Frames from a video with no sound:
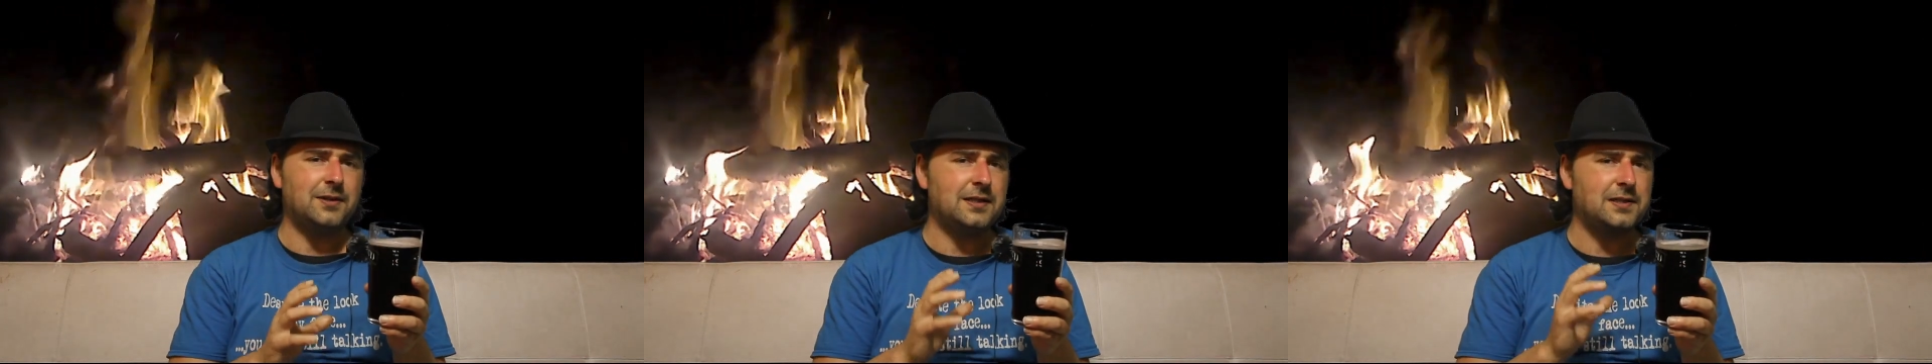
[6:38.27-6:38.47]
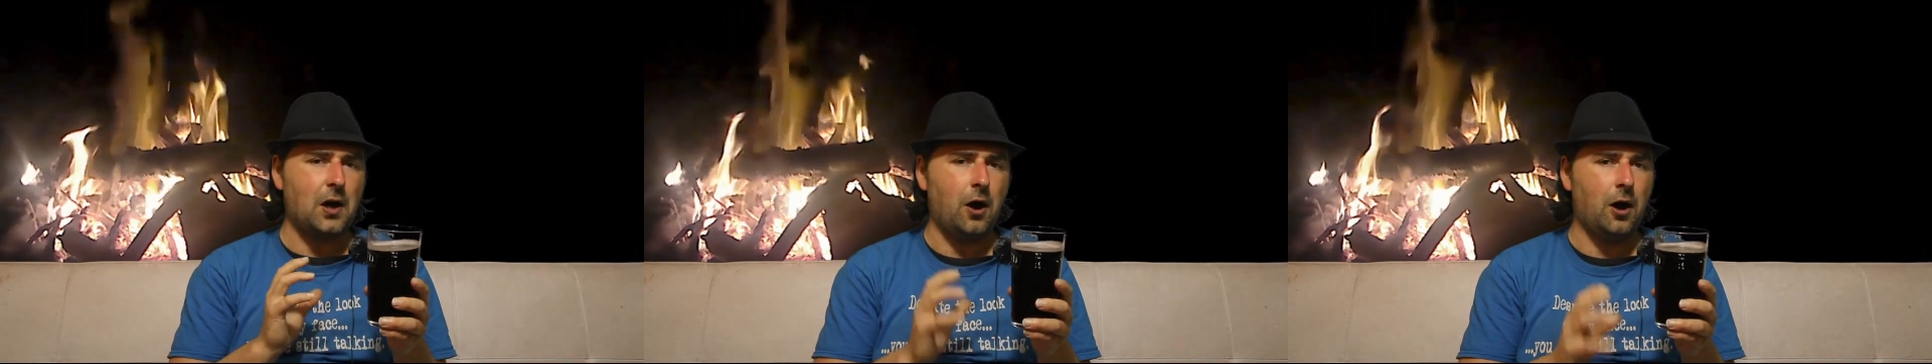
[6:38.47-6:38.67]

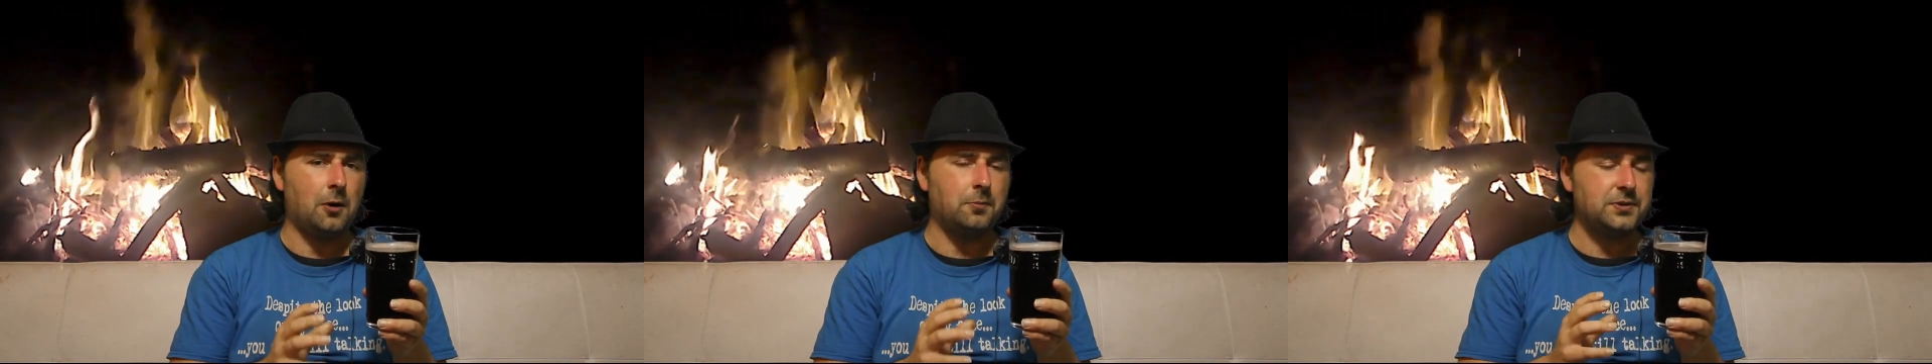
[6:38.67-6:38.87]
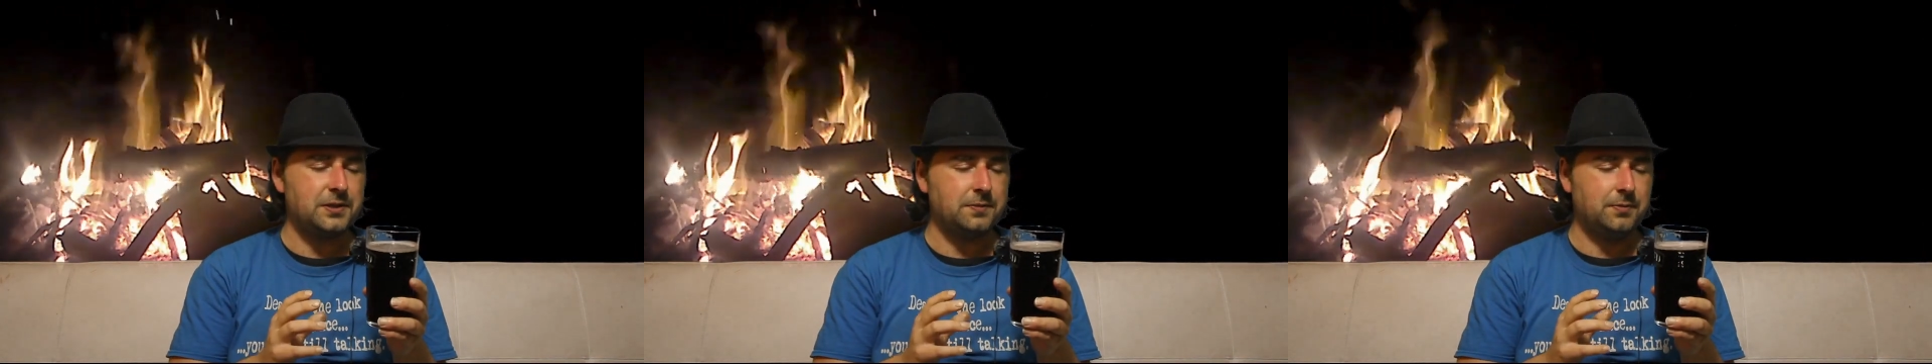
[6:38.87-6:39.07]
these
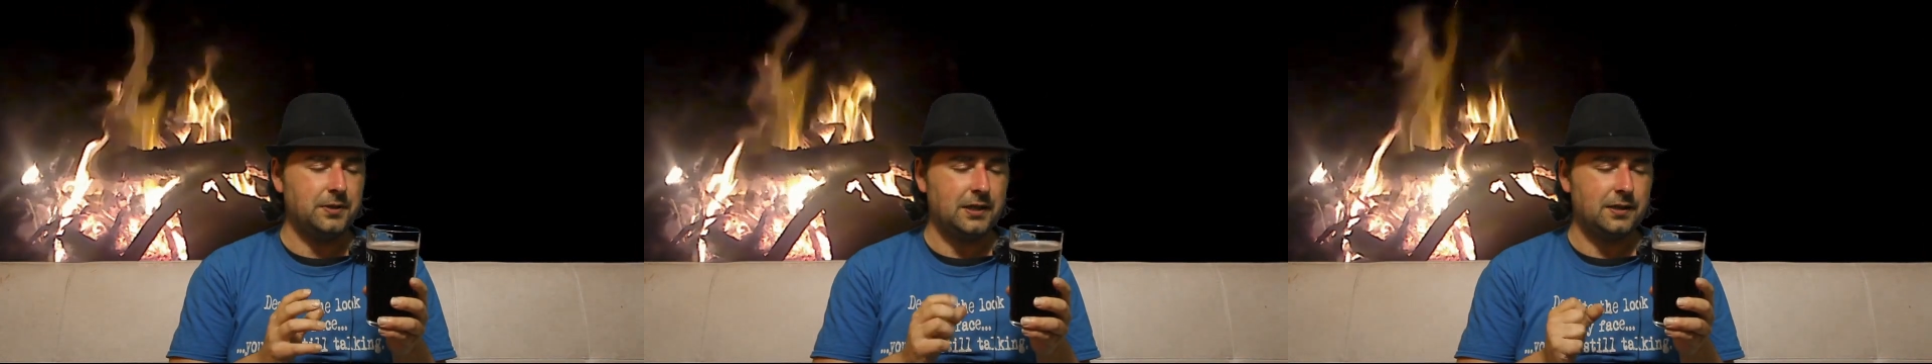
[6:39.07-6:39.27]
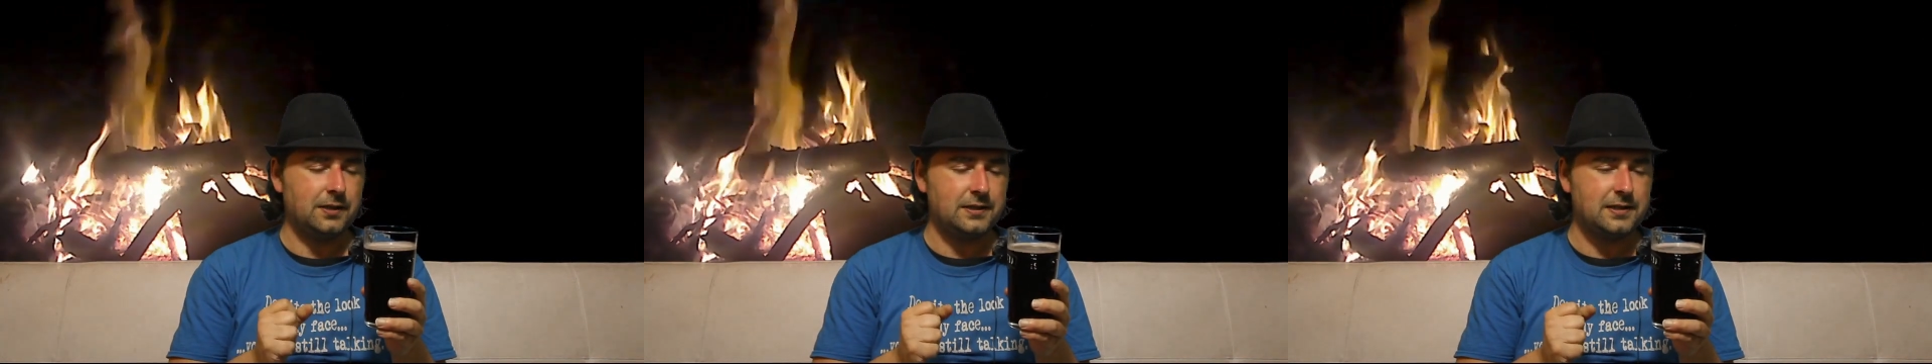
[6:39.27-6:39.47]
hops,
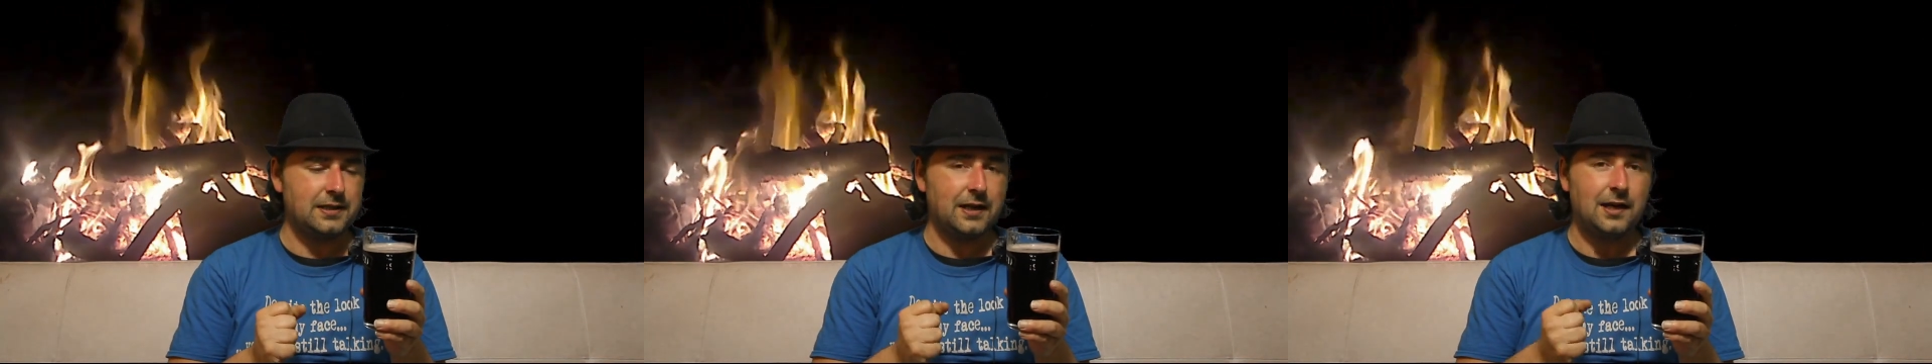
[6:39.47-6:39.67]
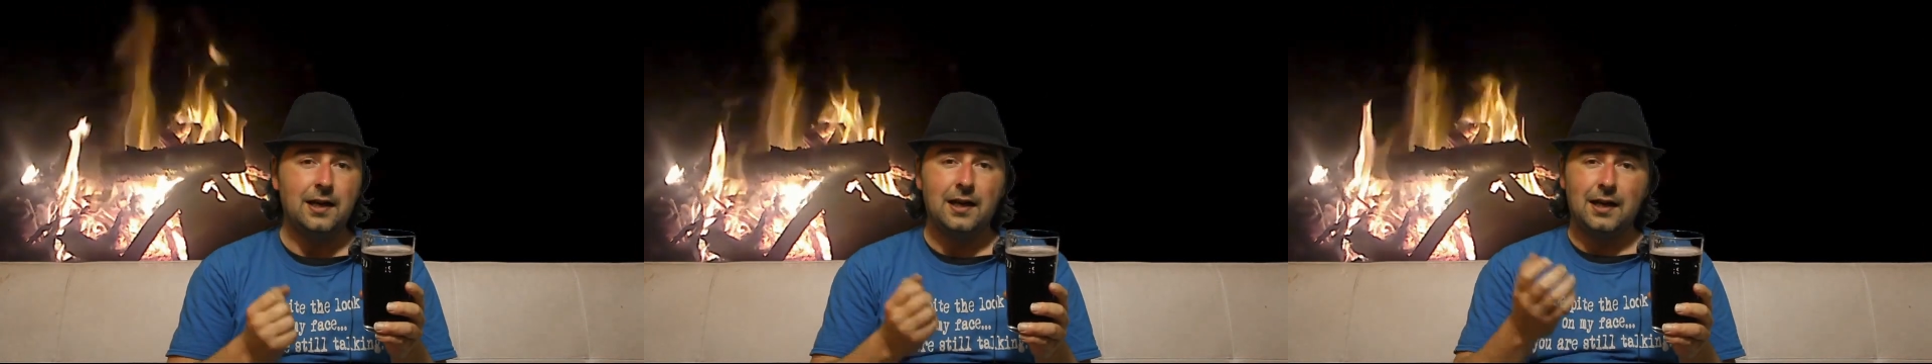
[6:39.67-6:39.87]
because
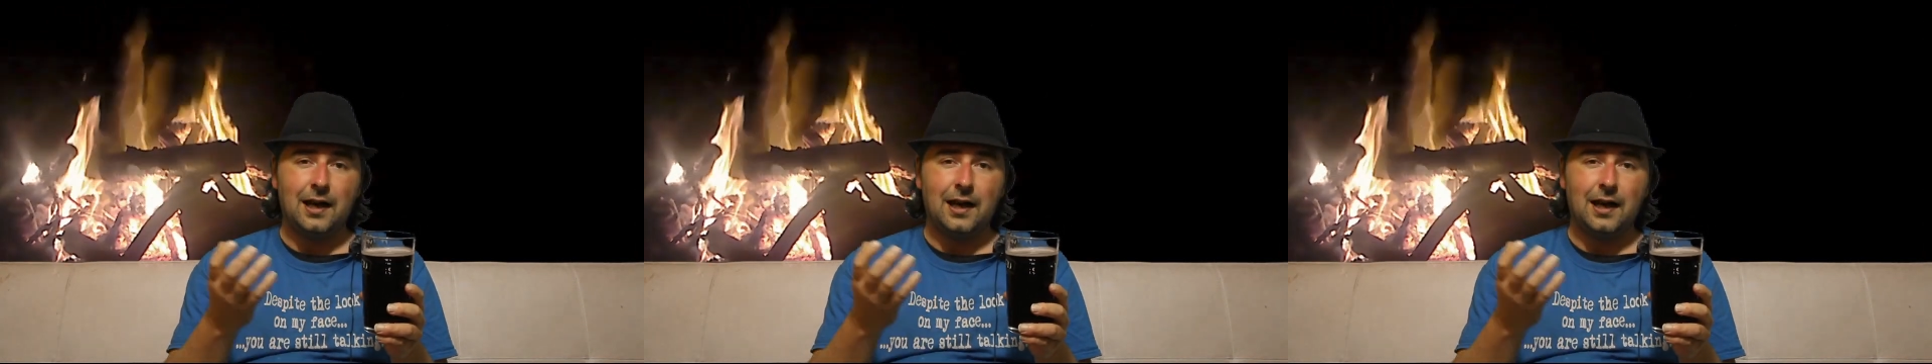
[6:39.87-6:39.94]
uh,